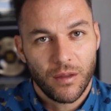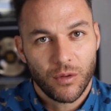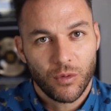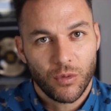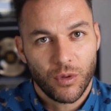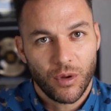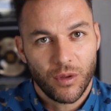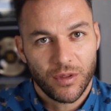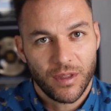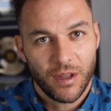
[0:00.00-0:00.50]
The
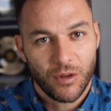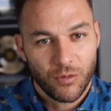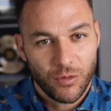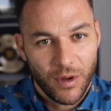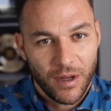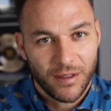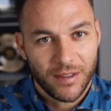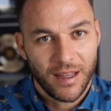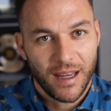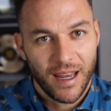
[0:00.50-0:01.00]
real Nick
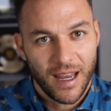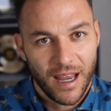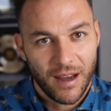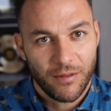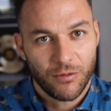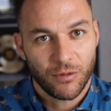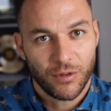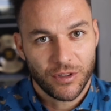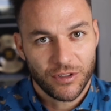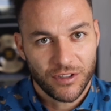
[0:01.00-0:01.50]
reads
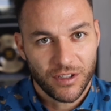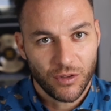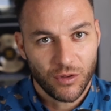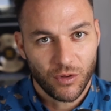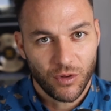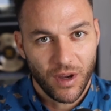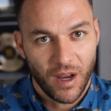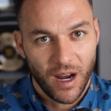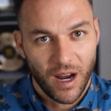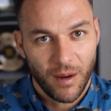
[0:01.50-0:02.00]
every single
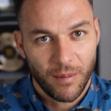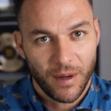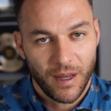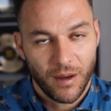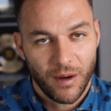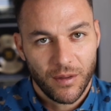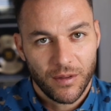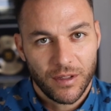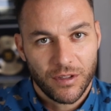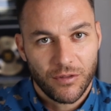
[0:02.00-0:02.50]
comment
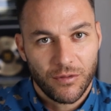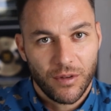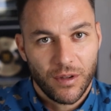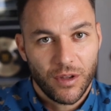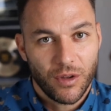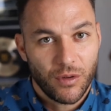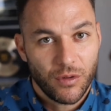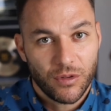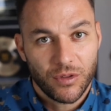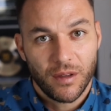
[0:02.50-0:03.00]
on these
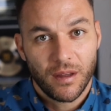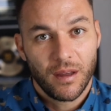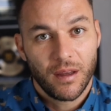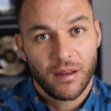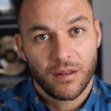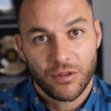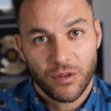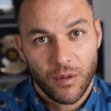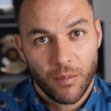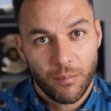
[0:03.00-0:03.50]
videos,
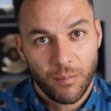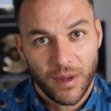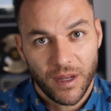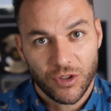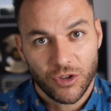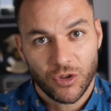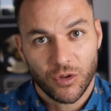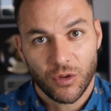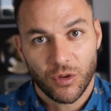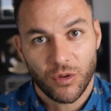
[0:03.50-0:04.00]
so make
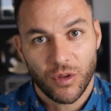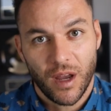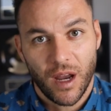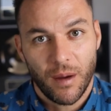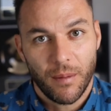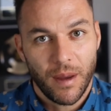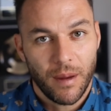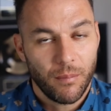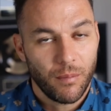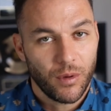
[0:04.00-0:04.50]
sure you
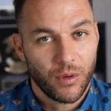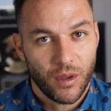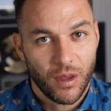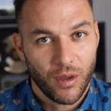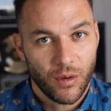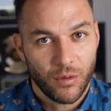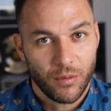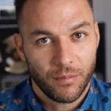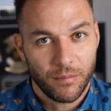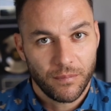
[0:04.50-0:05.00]
comment
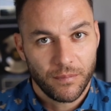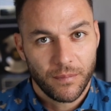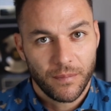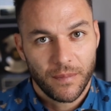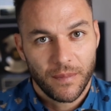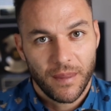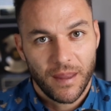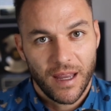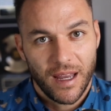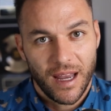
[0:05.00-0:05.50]
below.
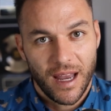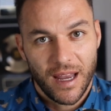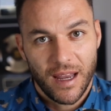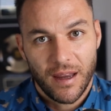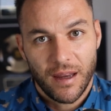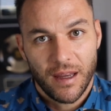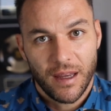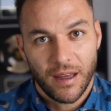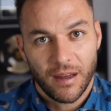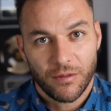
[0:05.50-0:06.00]
And
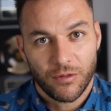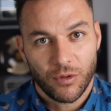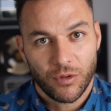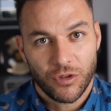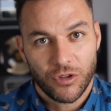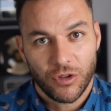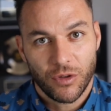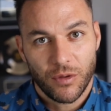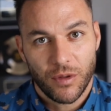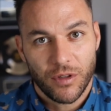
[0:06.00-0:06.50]
hey, if you're
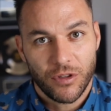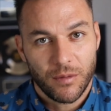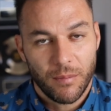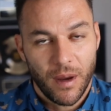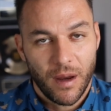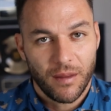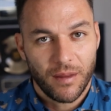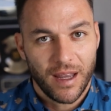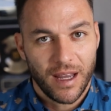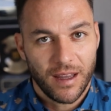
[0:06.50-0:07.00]
serious
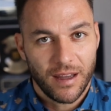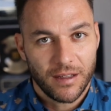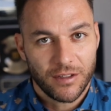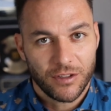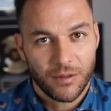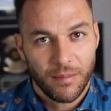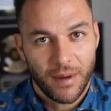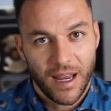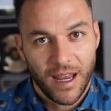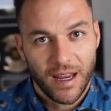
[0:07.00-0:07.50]
about landing
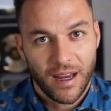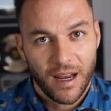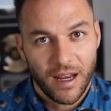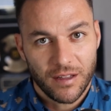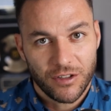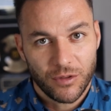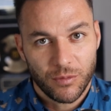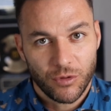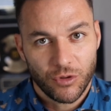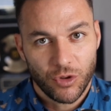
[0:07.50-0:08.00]
some AI
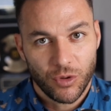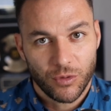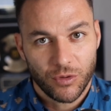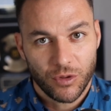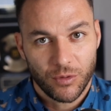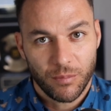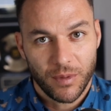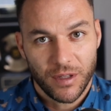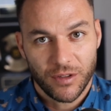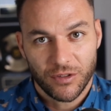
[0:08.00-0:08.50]

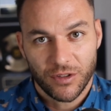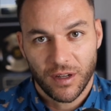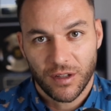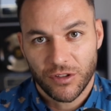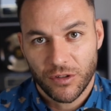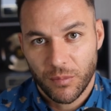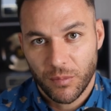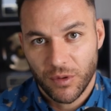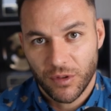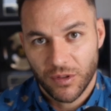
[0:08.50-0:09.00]
subscription-based
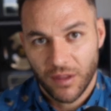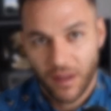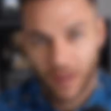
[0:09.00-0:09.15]
customers,